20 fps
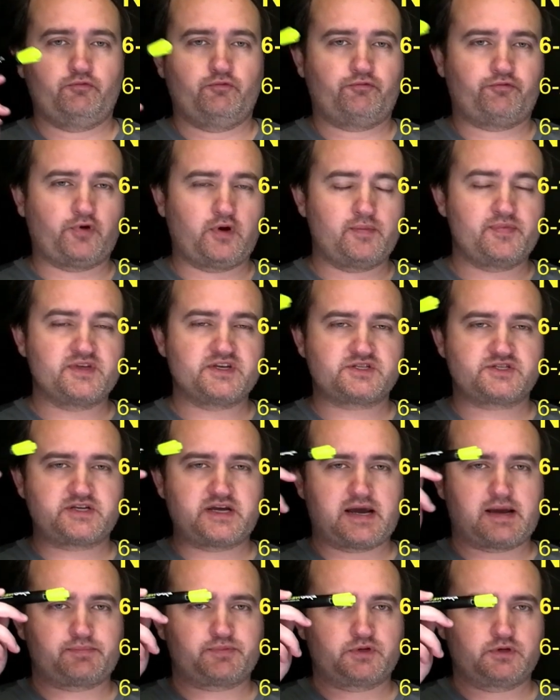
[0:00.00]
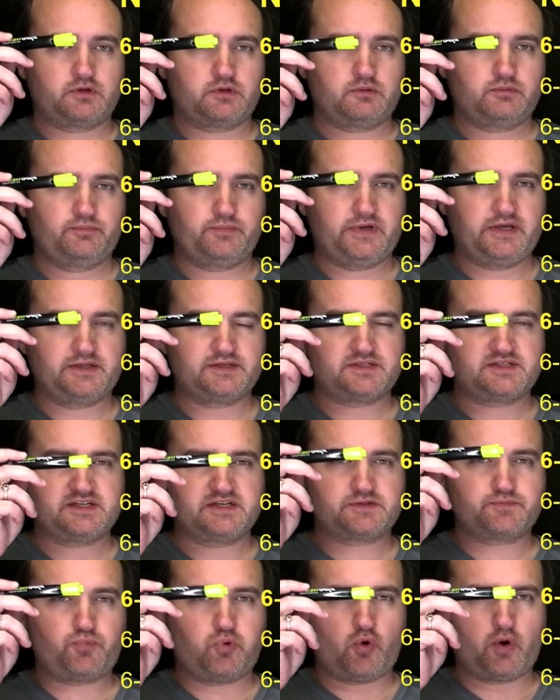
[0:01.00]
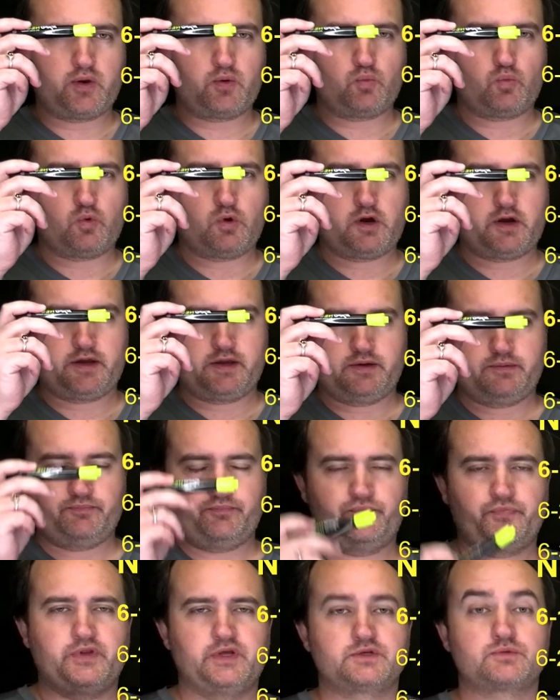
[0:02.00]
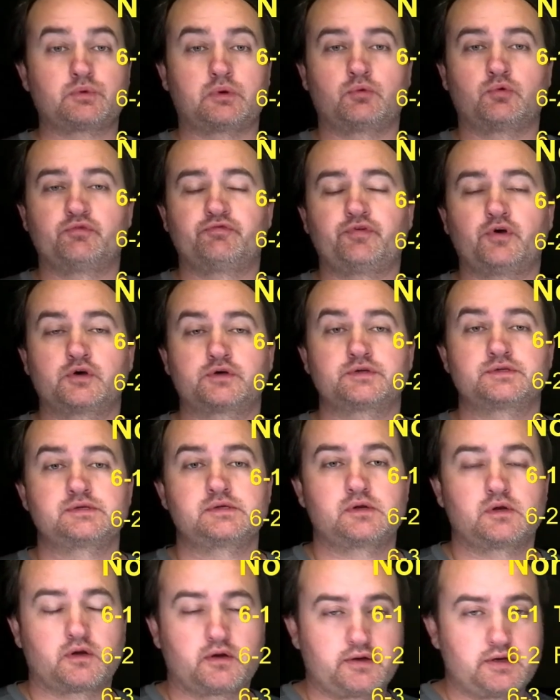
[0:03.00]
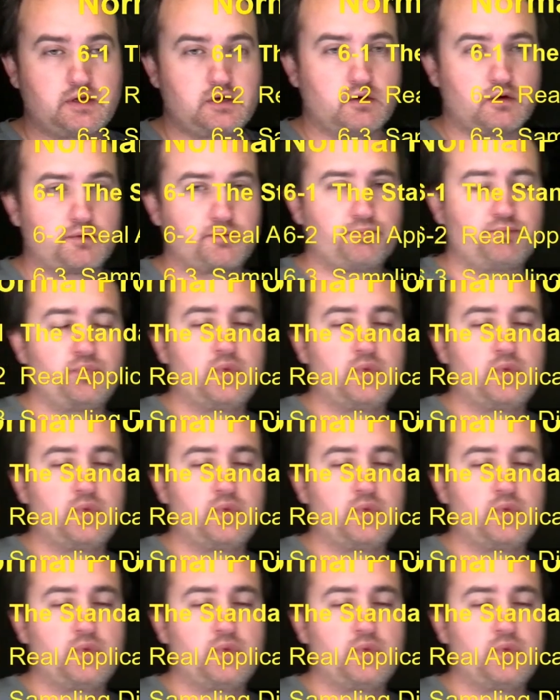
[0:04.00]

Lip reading: from this chapter, and 6.1 is what we're focusing on here.